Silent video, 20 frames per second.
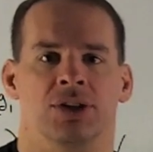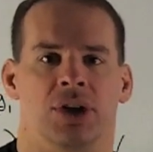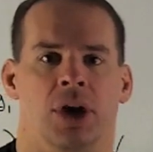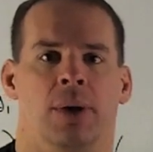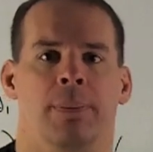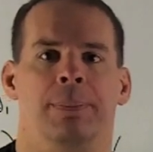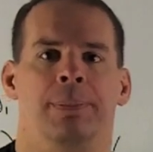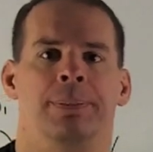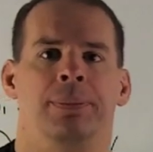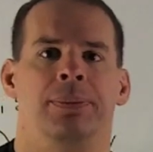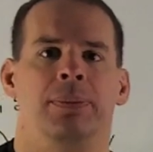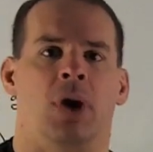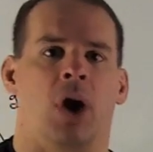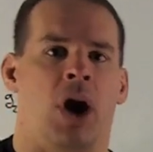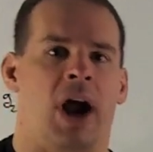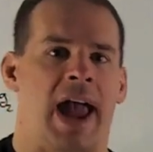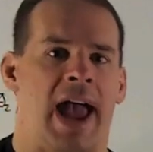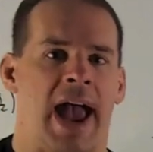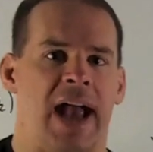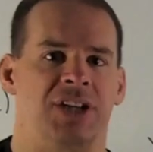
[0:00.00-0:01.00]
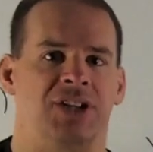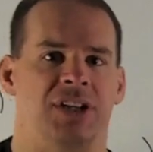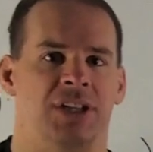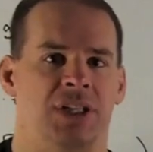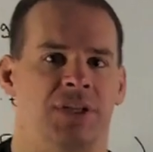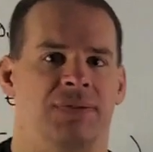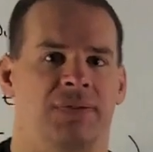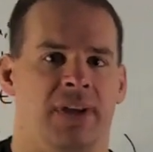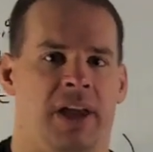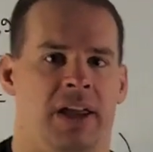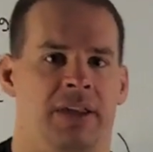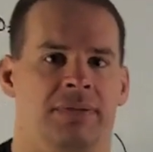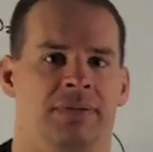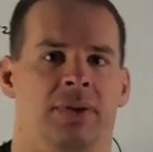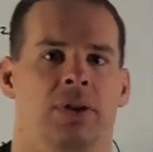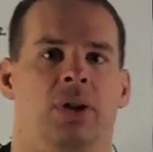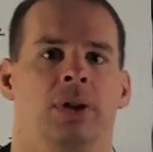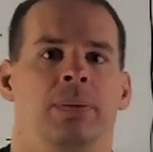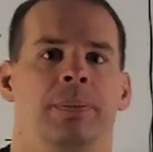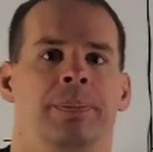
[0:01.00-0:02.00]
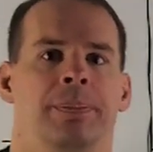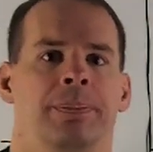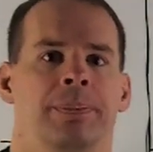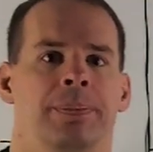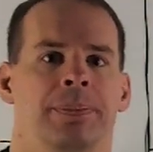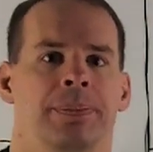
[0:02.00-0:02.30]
So our action is faithful.